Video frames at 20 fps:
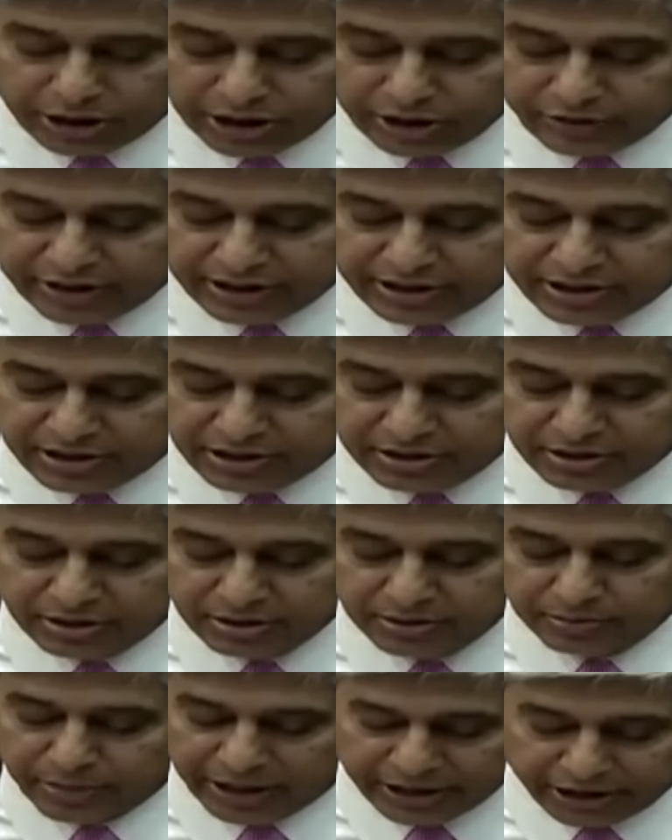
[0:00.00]
address
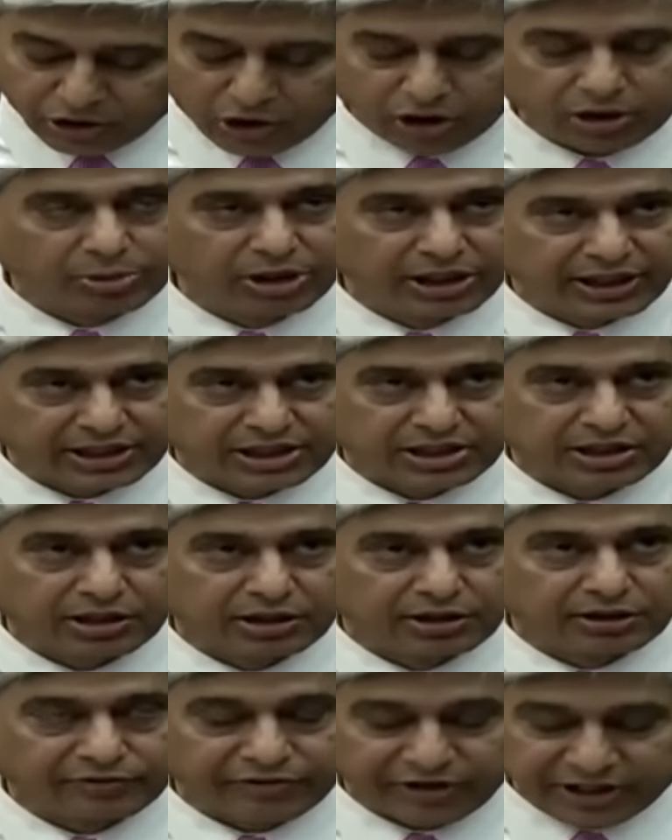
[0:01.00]
by the Honorable
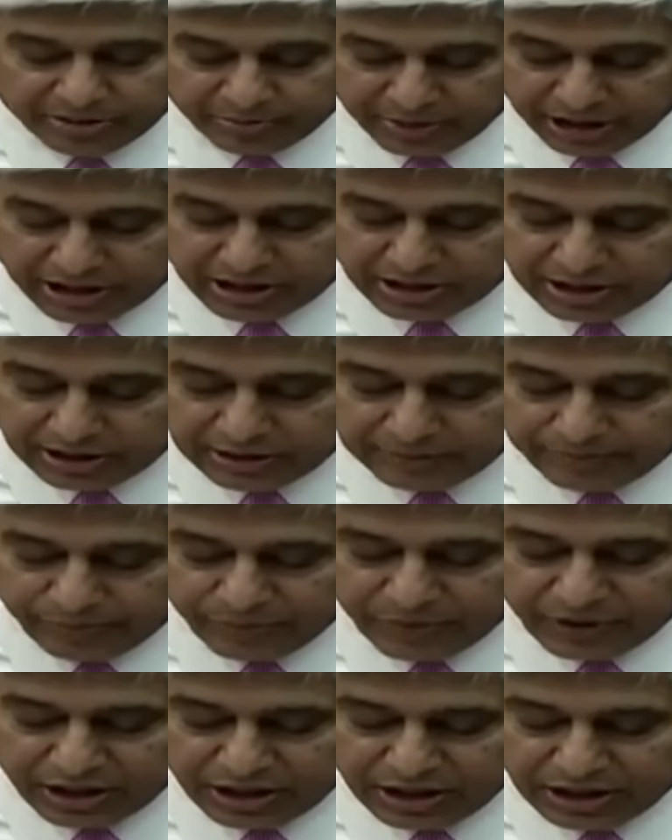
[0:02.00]
External Affairs Minister.
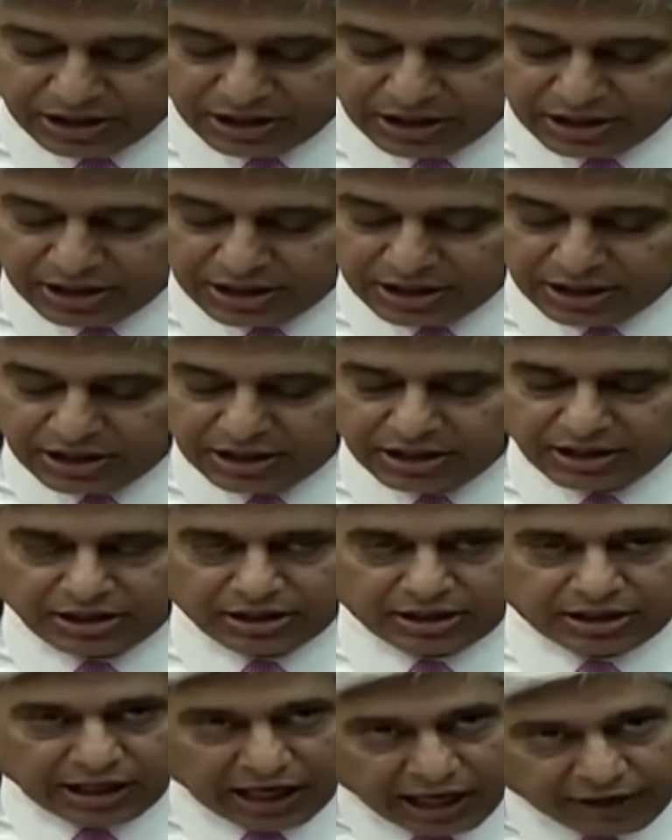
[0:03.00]

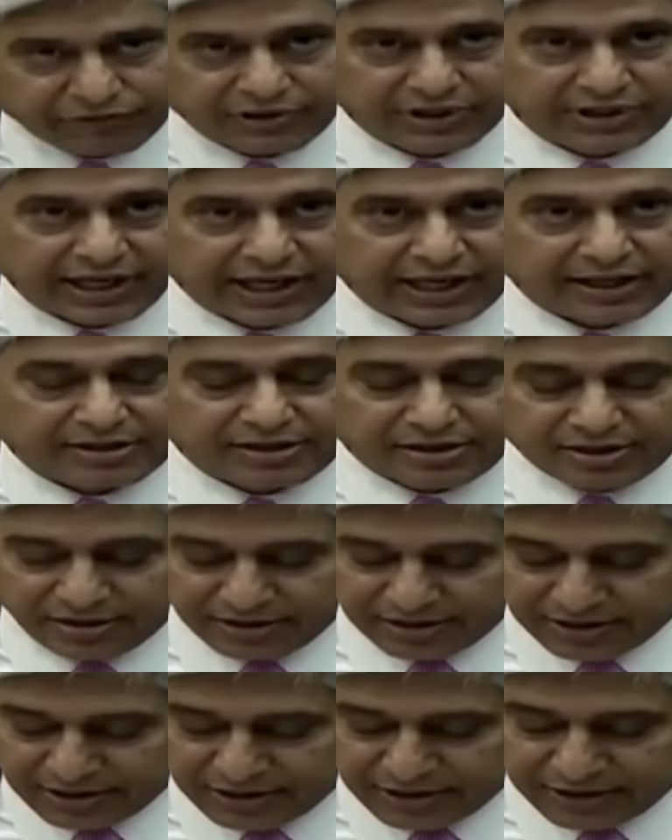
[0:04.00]
After that,
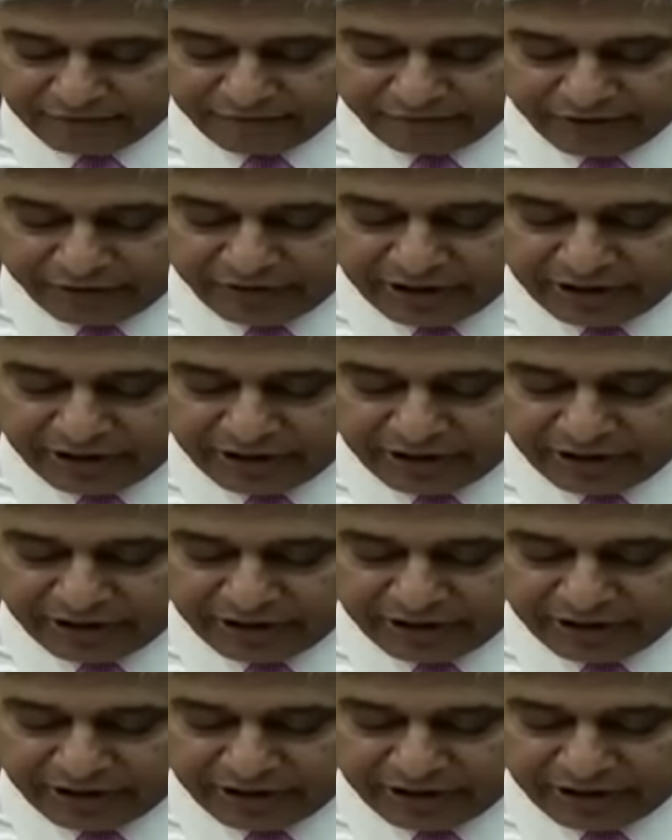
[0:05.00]
we